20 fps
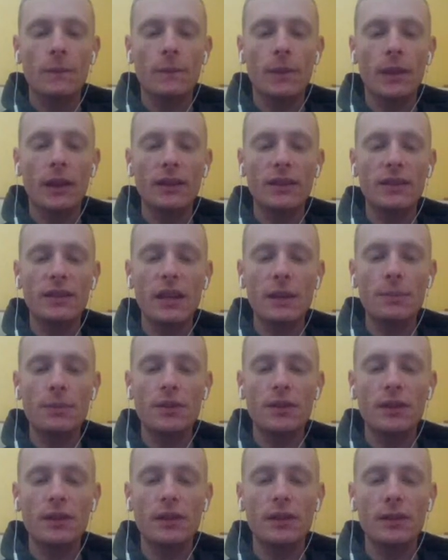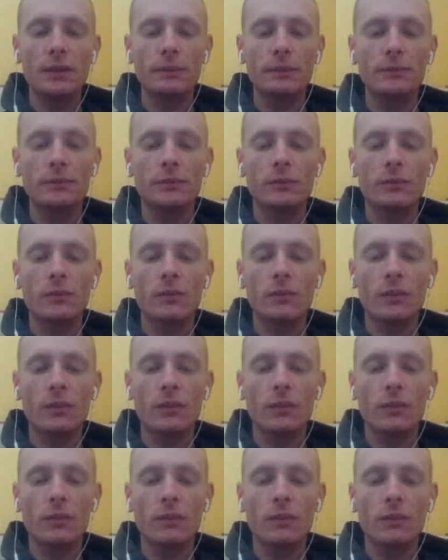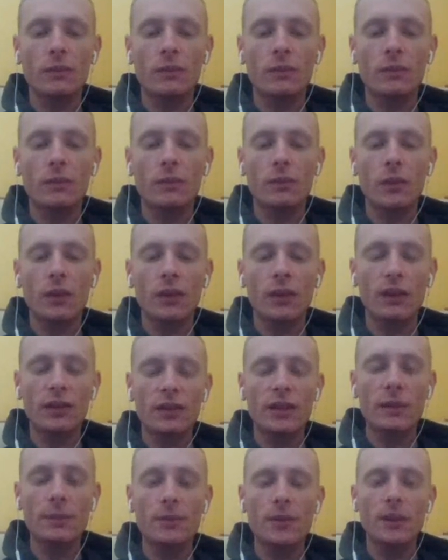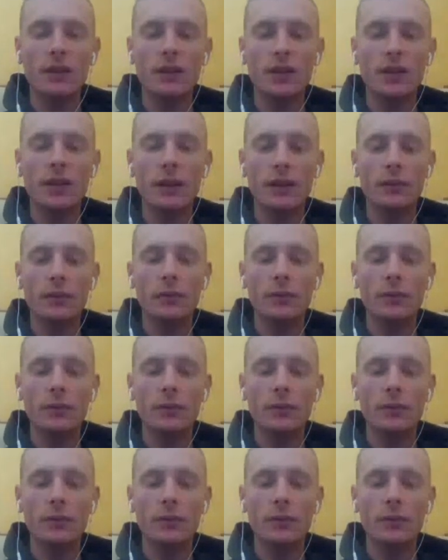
that skips um, it skips uh, that